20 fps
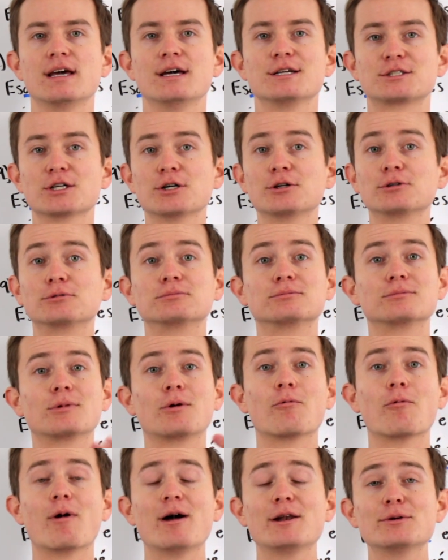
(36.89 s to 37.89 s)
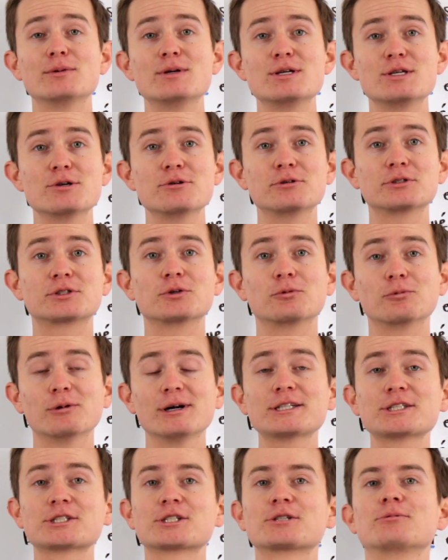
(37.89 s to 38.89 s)
So, when do we use
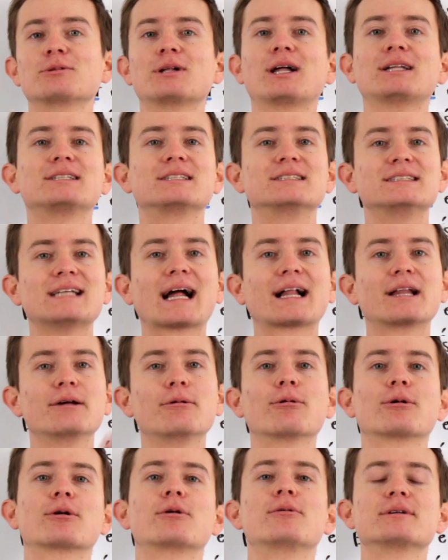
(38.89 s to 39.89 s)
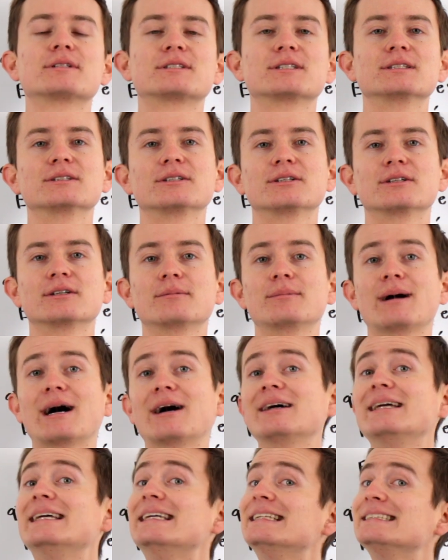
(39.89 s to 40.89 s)
which? Well, that's exactly what we're going to learn
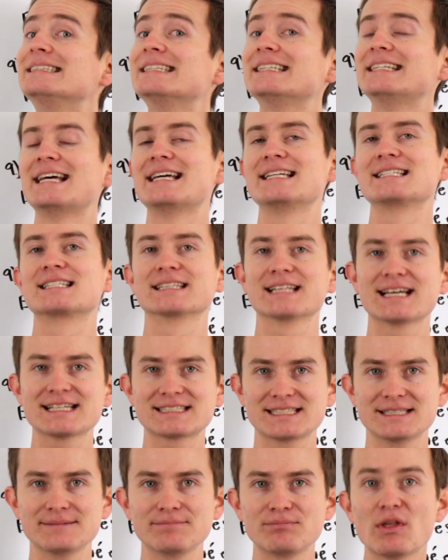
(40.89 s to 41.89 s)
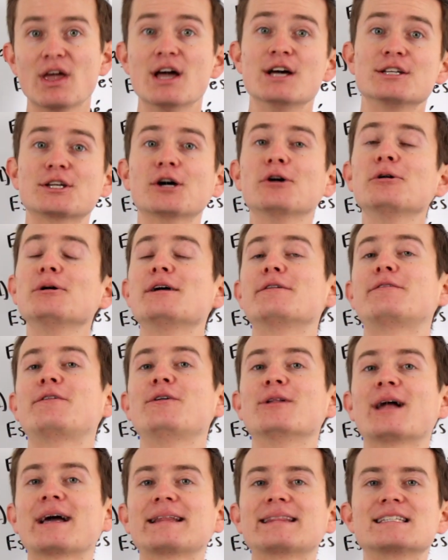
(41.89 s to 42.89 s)
about in today's lesson. So, if
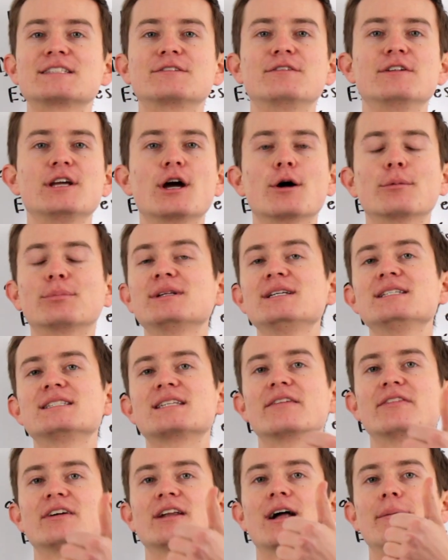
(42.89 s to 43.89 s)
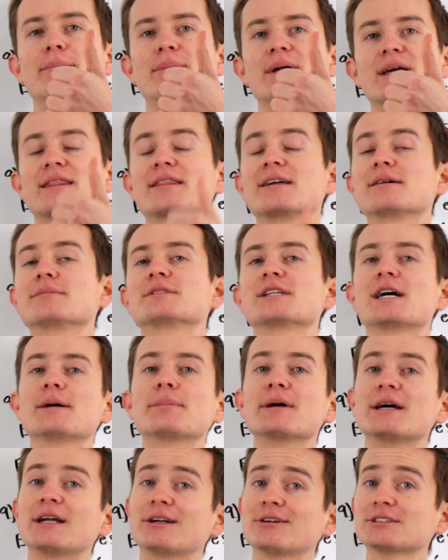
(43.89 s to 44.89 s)
you like this video, please give it a big thumbs
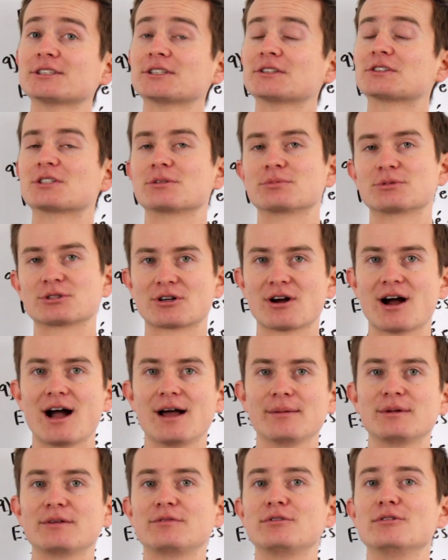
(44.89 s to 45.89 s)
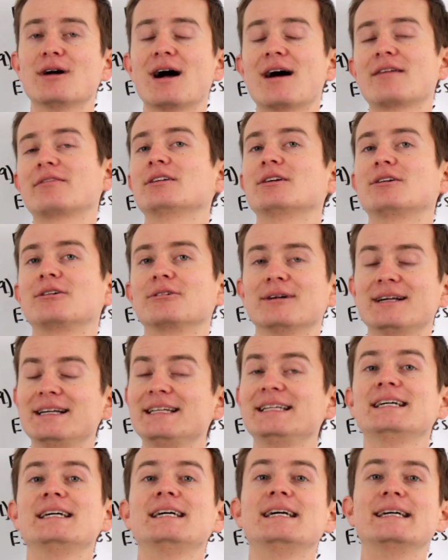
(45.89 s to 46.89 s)
up and also subscribe if you haven't
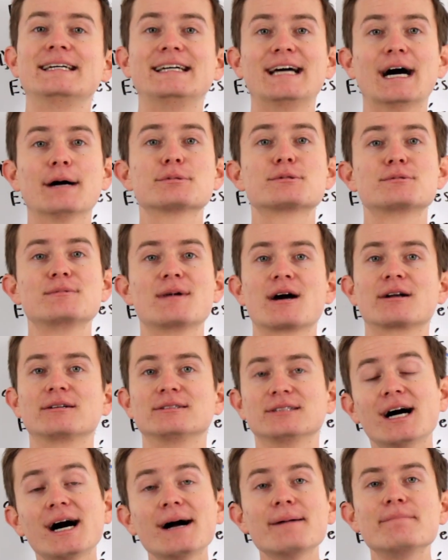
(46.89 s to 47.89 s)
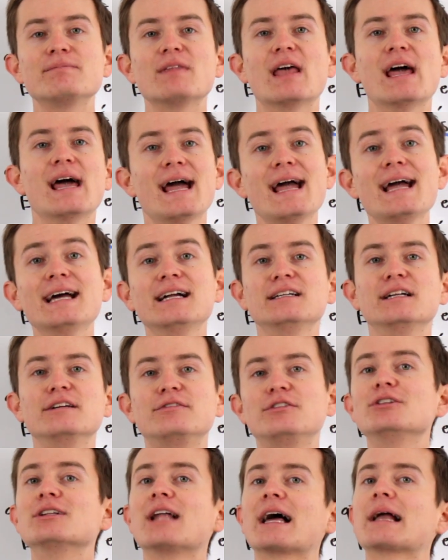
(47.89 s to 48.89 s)
already. It helps me out a lot. And
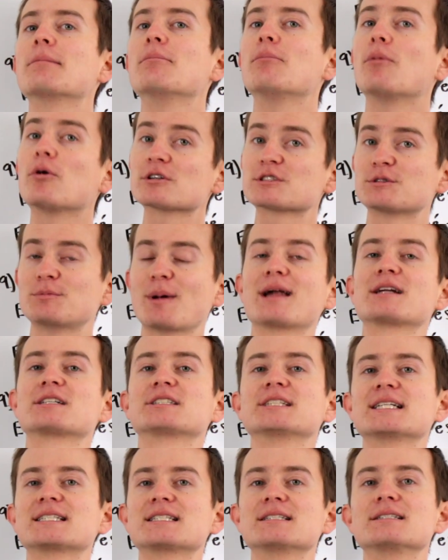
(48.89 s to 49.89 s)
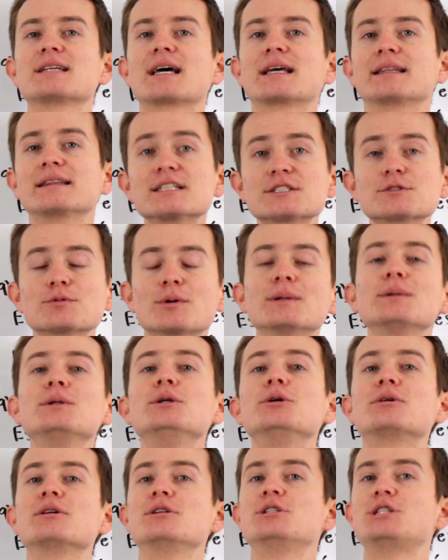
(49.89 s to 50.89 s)
if you'd like more Spanish lessons like this one,
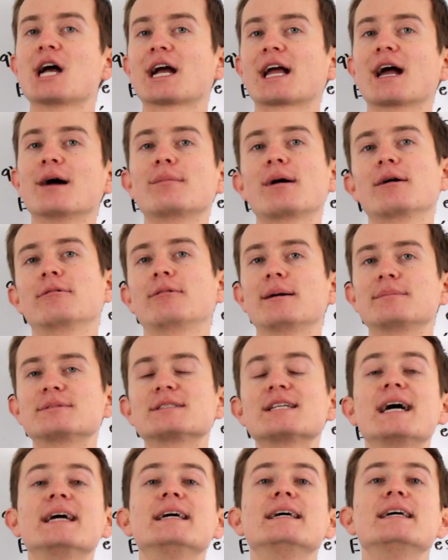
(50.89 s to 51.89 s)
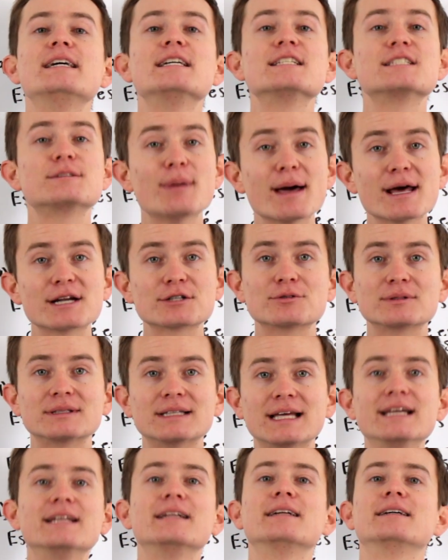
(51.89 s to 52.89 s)
you can check out my website,
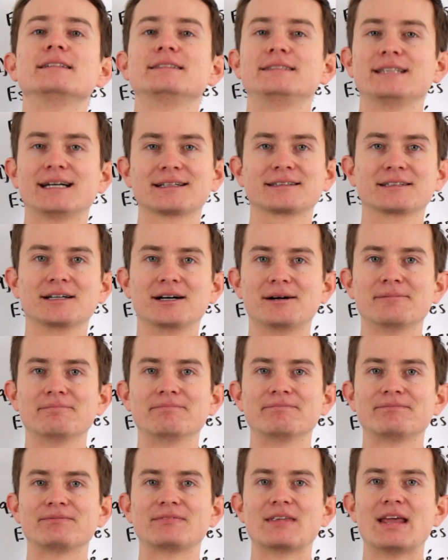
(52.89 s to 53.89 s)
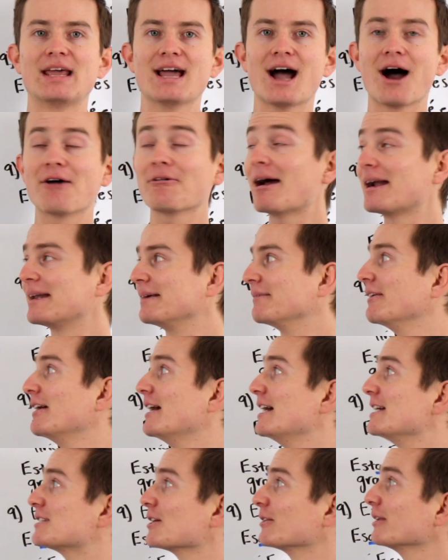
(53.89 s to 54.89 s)
SpanishWithNate.com. Alrighty,
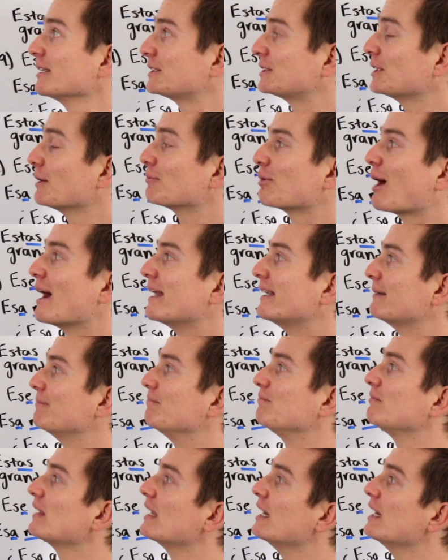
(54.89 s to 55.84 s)
so let's jump right in.